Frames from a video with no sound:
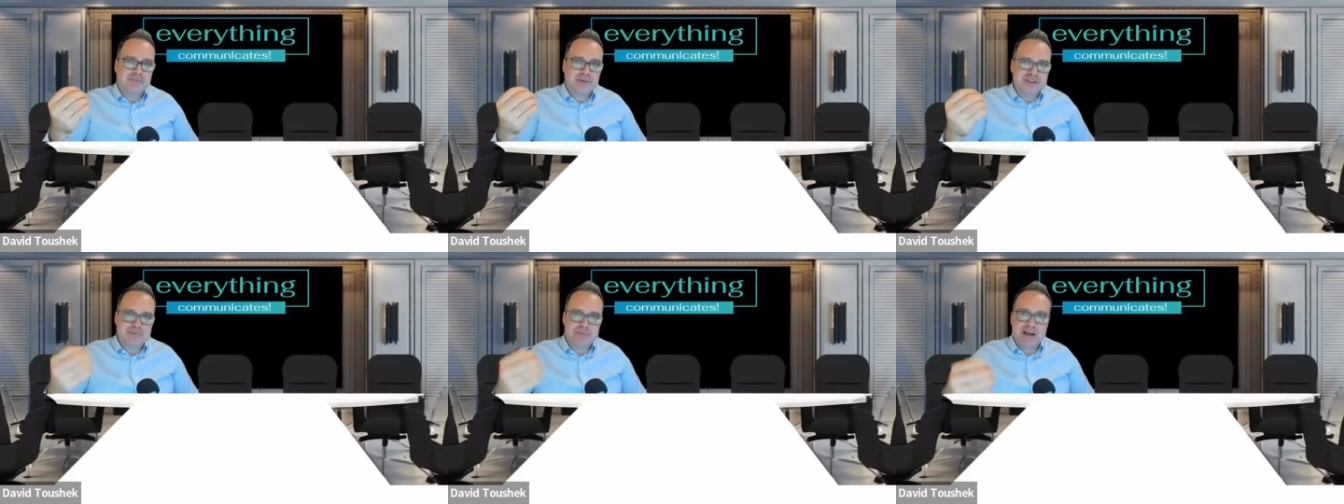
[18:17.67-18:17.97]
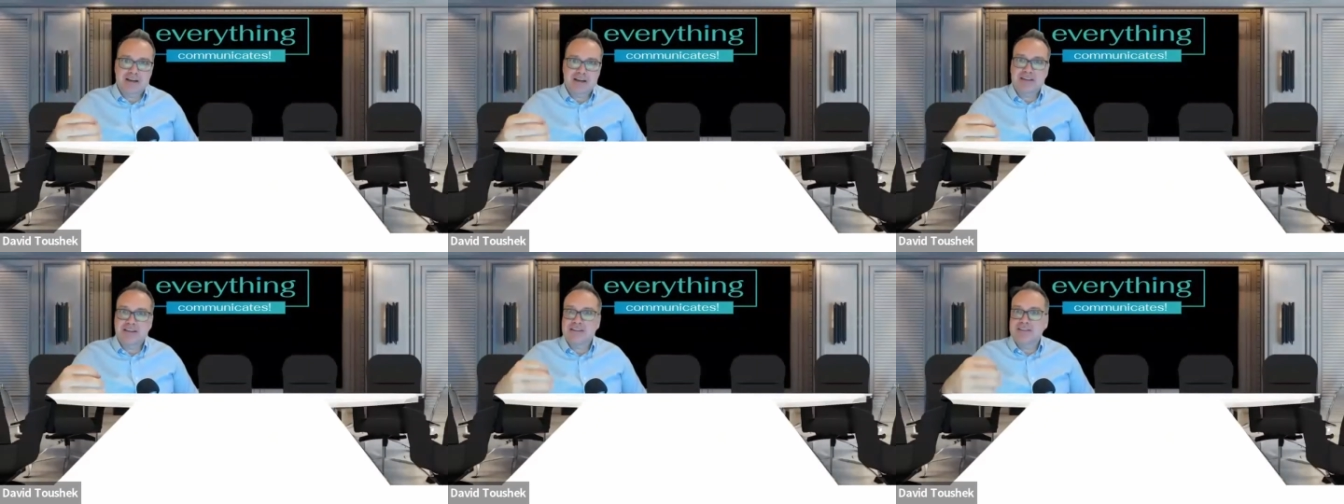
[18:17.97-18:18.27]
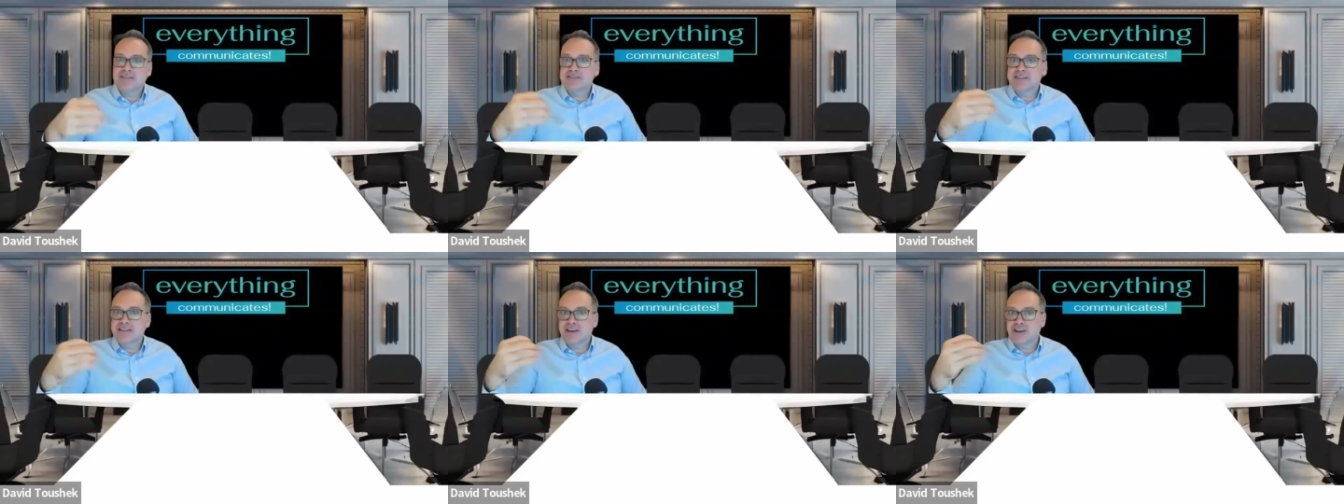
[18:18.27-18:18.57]

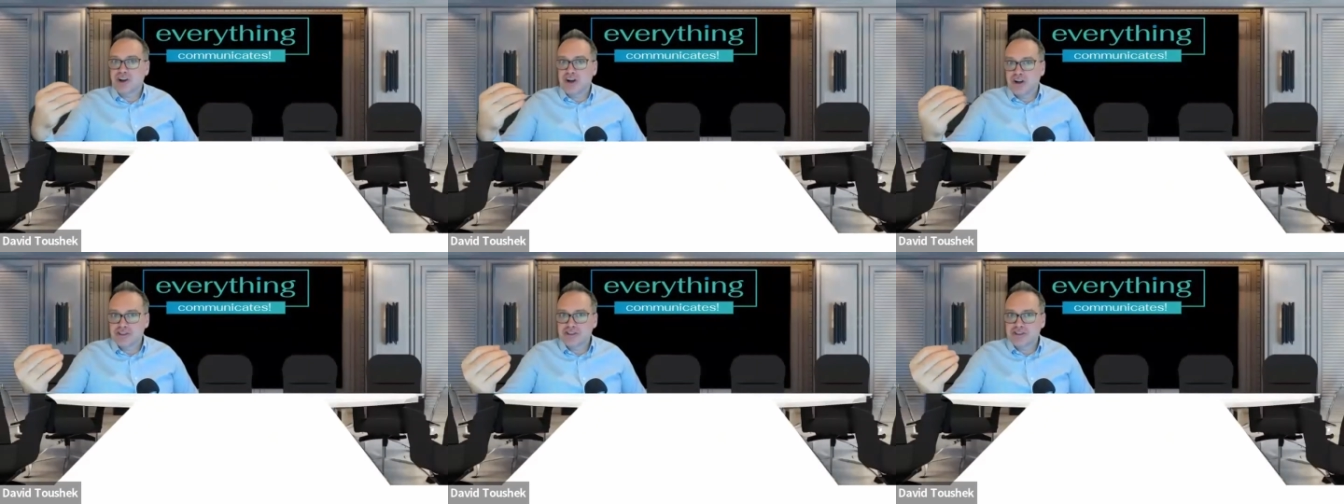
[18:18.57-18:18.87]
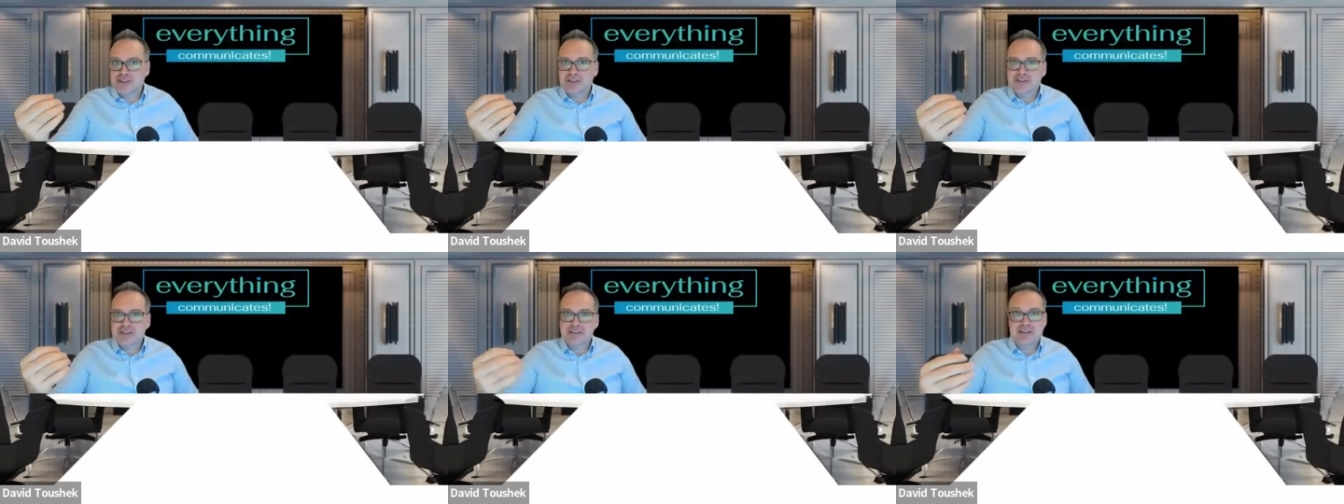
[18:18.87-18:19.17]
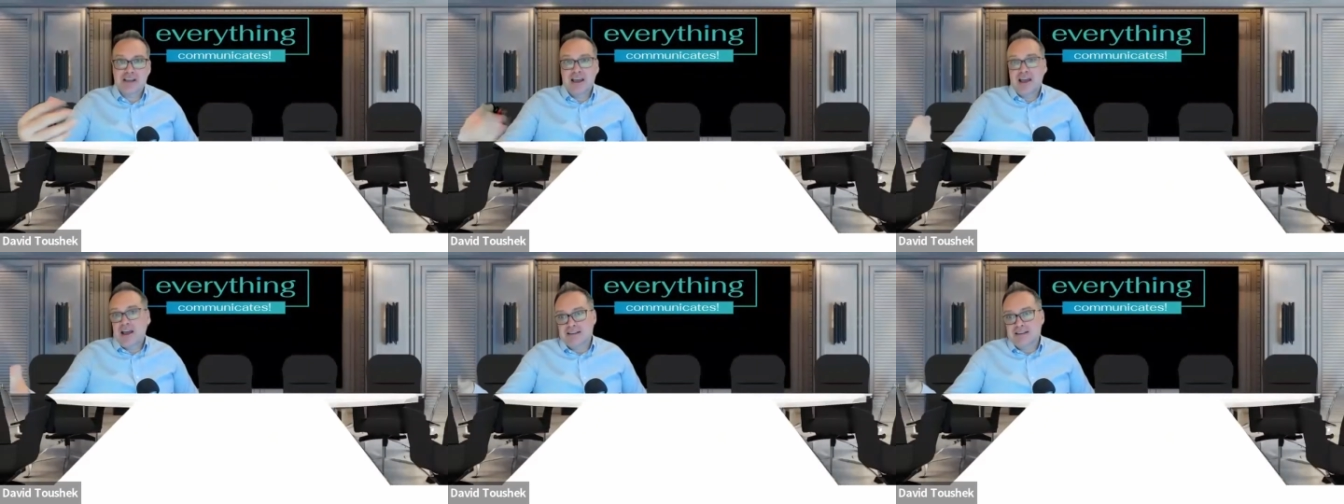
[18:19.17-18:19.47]
perspectives and
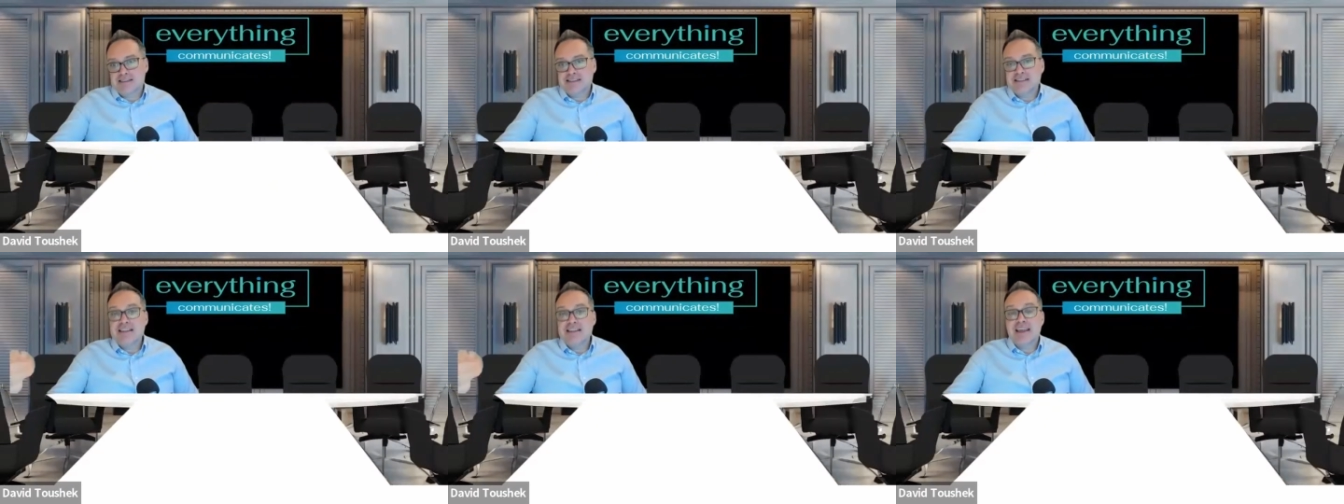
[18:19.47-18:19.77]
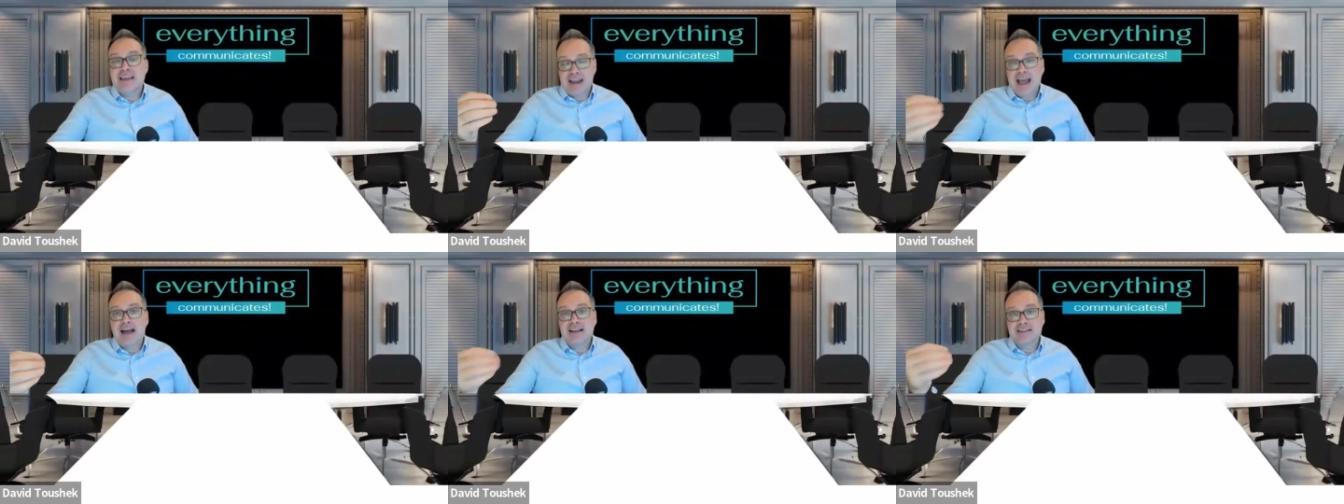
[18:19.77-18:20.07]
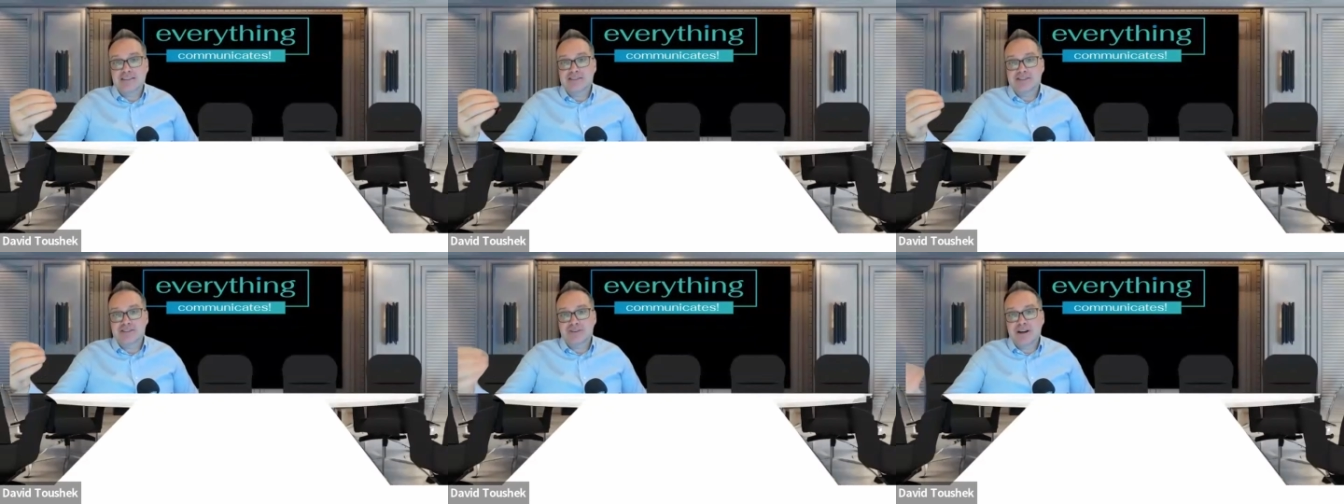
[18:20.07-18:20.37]
cultures and see that
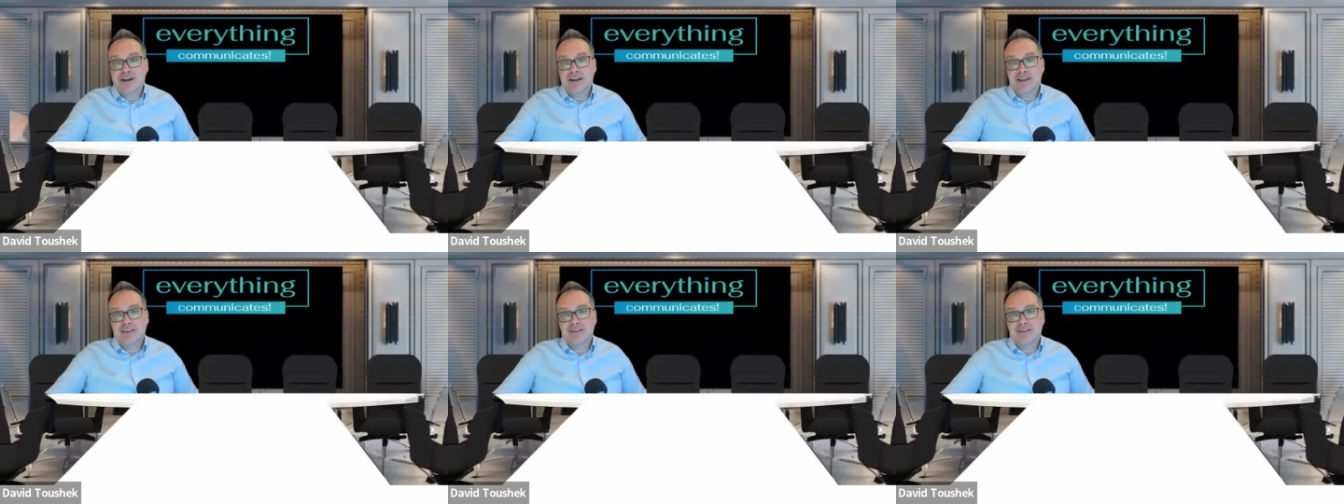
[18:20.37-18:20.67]
as a strength.